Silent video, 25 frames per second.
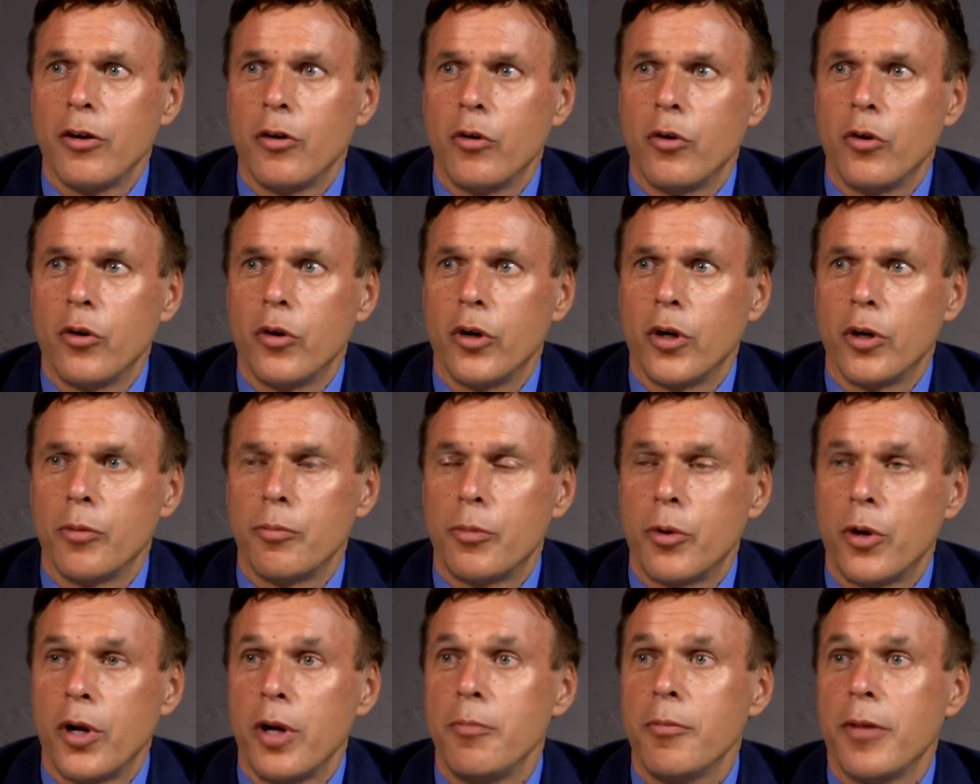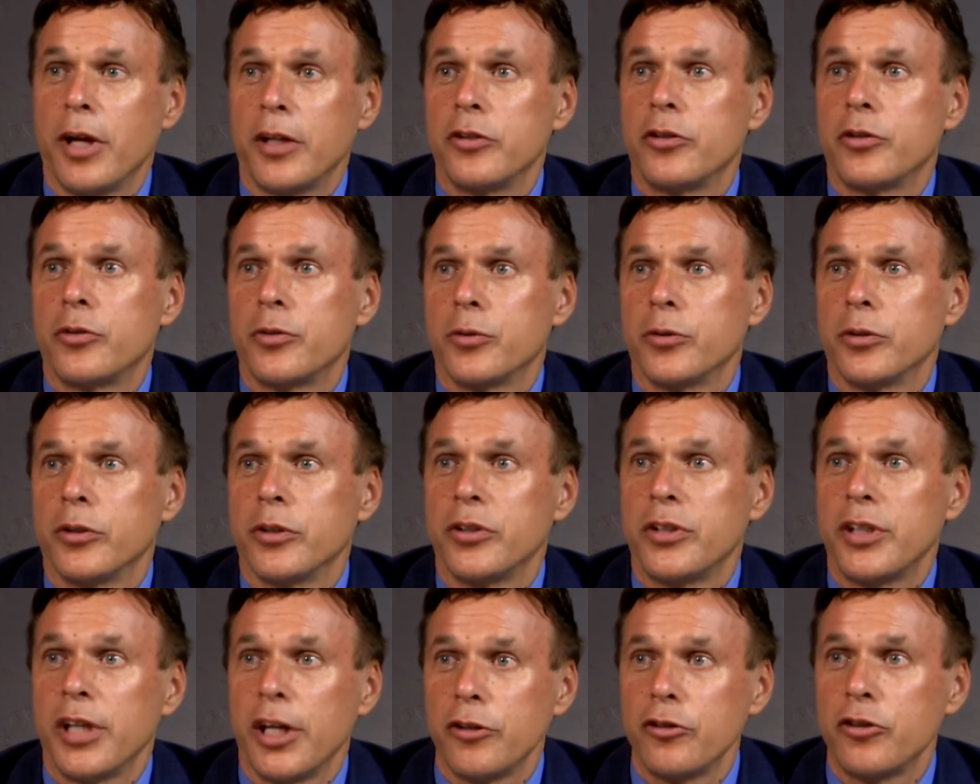or
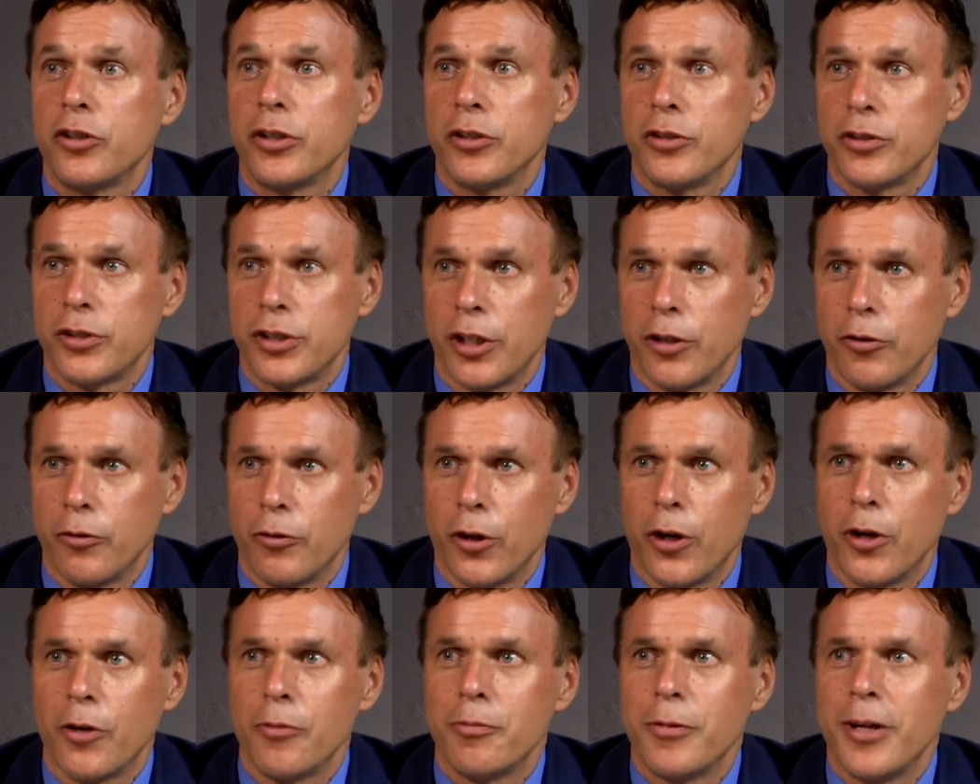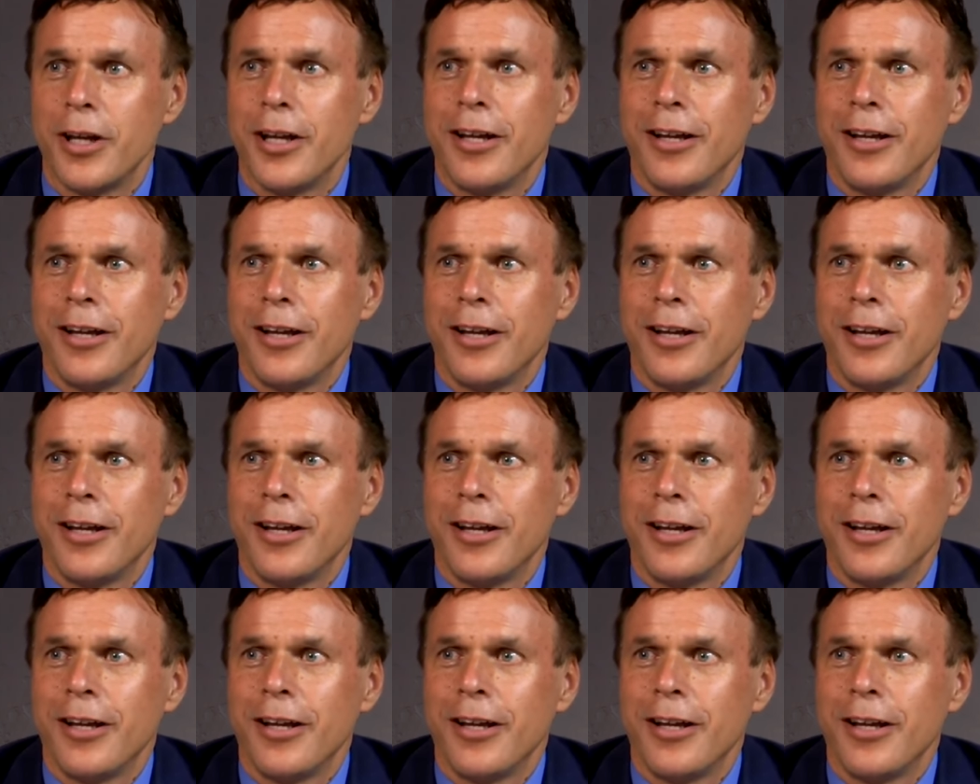premenstrual tension syndrome.